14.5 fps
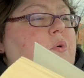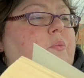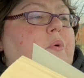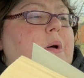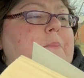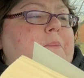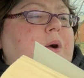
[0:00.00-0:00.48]

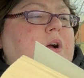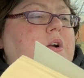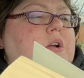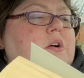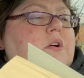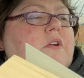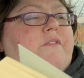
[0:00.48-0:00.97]
one
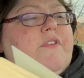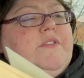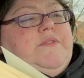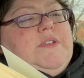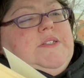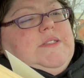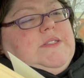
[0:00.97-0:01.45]
murder,
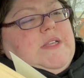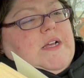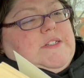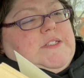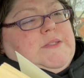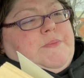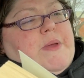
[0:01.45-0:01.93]
fifteen
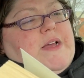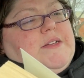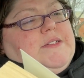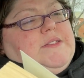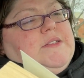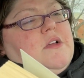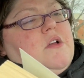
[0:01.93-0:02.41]

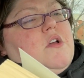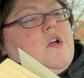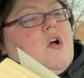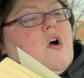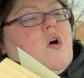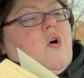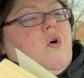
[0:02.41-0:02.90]
suspects,
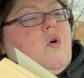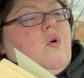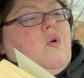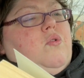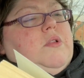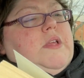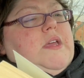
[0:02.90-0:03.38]
a
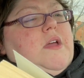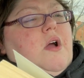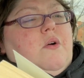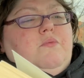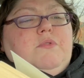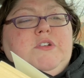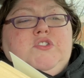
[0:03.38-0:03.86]
wholly
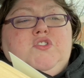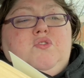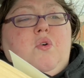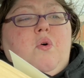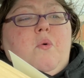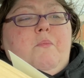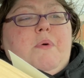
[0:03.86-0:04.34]

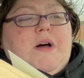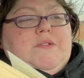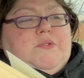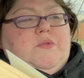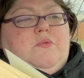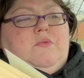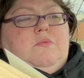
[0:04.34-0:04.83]
original
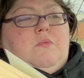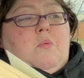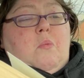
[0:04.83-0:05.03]
puzzle.